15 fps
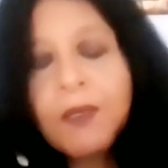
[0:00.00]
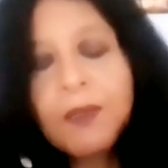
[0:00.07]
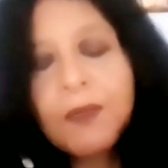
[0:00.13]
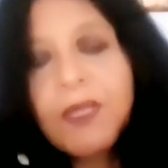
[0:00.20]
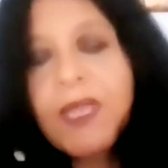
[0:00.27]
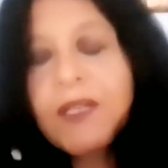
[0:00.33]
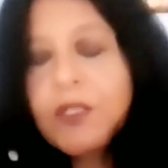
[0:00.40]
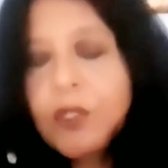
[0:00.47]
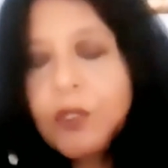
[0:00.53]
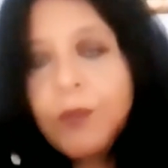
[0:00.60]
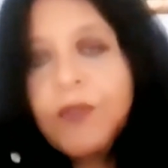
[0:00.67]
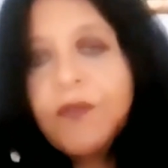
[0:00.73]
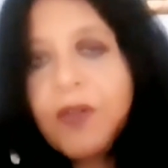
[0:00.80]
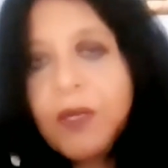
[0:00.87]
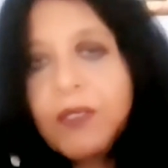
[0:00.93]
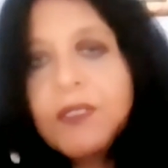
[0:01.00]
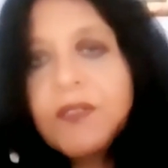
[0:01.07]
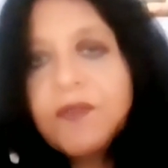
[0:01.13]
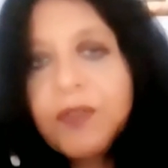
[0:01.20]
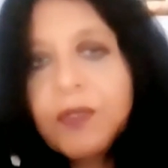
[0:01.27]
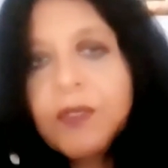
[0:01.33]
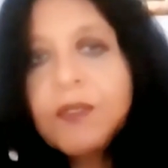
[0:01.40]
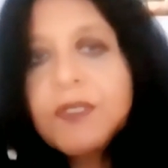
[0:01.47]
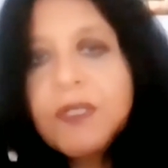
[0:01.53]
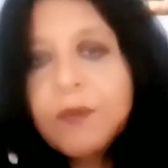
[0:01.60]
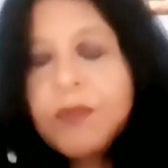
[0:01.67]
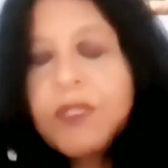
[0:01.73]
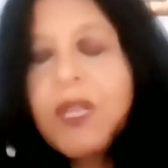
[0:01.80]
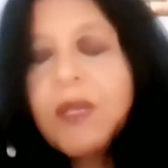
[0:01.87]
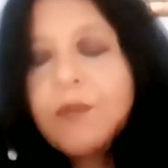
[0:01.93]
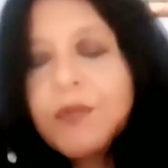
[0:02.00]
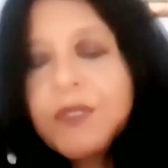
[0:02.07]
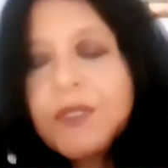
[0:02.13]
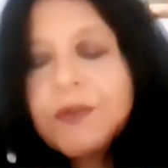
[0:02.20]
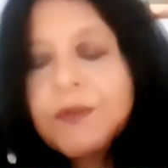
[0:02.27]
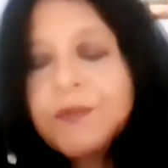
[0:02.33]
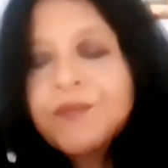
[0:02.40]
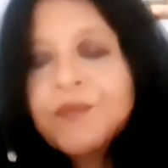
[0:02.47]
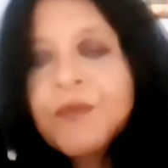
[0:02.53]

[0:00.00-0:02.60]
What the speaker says: Right. That could be very difficult sometimes.